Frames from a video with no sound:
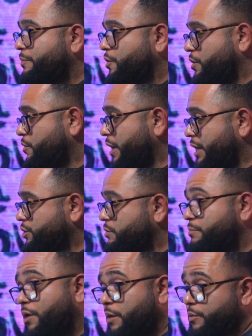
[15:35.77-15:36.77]
your
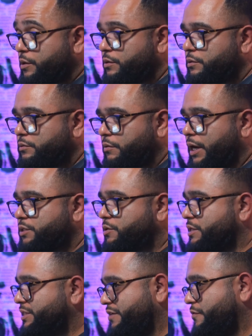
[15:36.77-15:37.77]
location barber, right? So
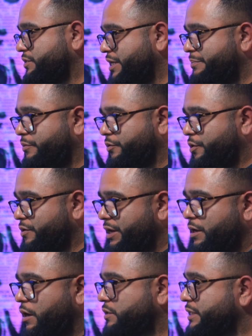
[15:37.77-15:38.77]
let's say, for example, you're
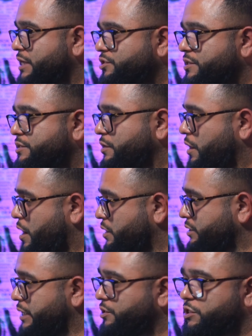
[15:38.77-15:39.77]
in Los Angeles
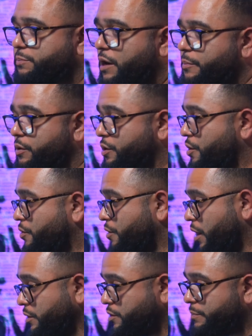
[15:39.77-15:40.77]
barber. Go
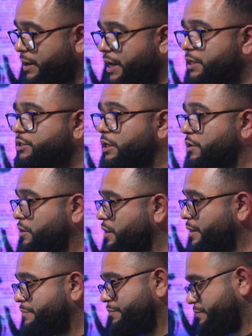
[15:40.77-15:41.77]
on your page and
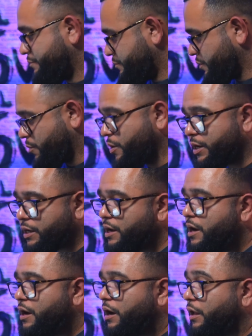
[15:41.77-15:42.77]
look up their work.
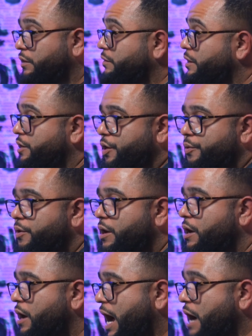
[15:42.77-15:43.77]
You know,
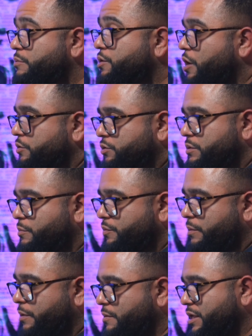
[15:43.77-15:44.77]
I would go to
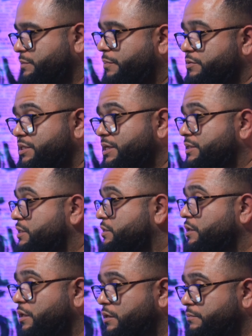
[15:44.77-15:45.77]
the barber that's posting
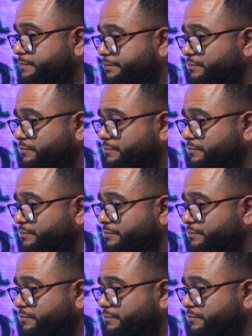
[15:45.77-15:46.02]
consistently